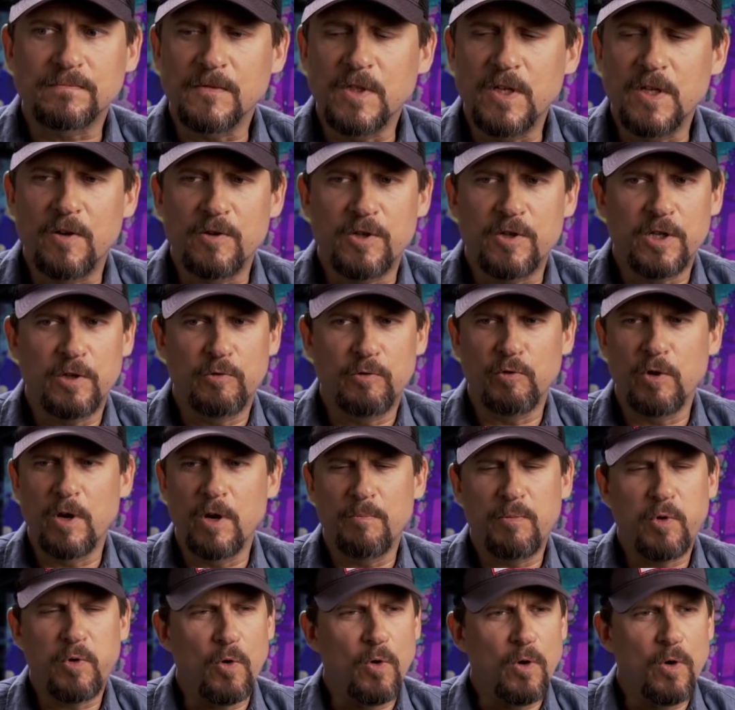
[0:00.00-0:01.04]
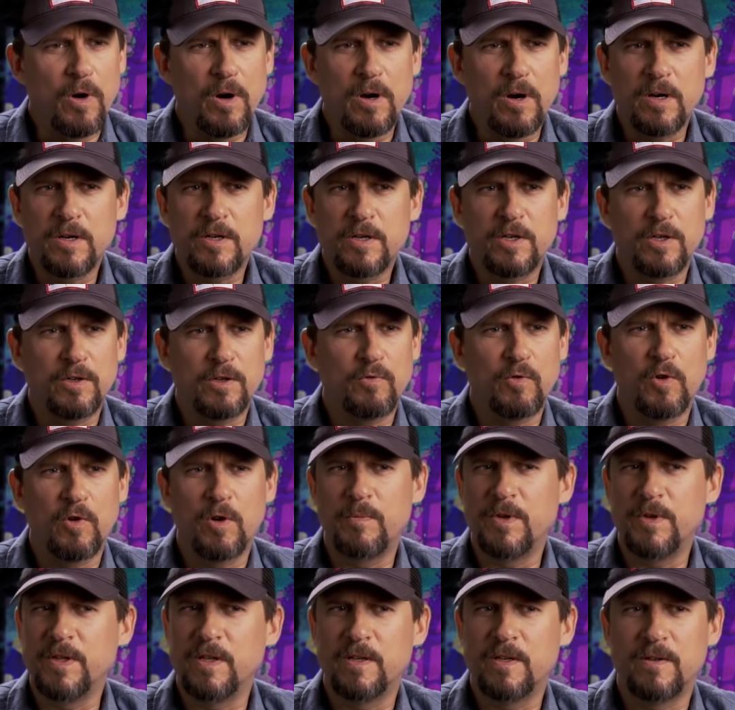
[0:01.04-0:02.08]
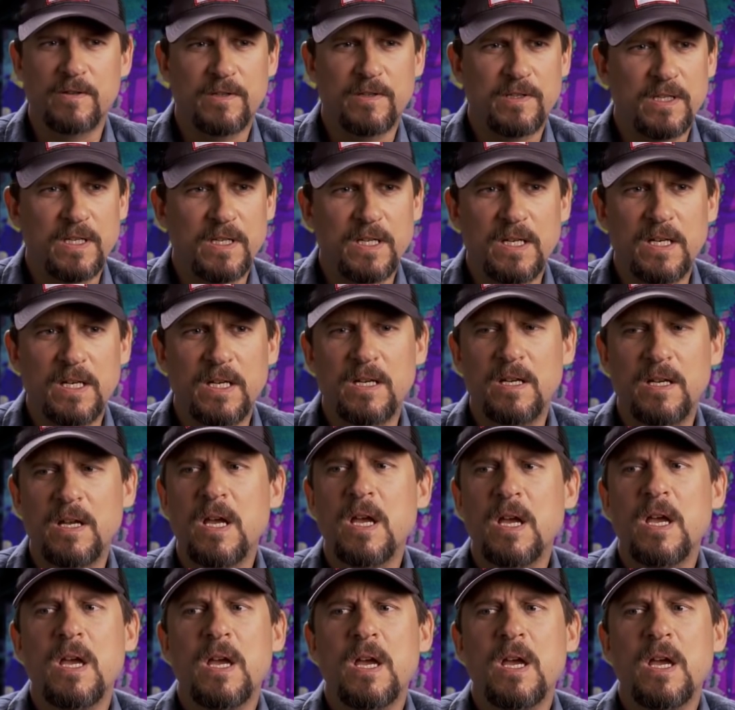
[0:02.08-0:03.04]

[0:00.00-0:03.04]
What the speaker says: you know, she grew up poor, she grew up in the inner city,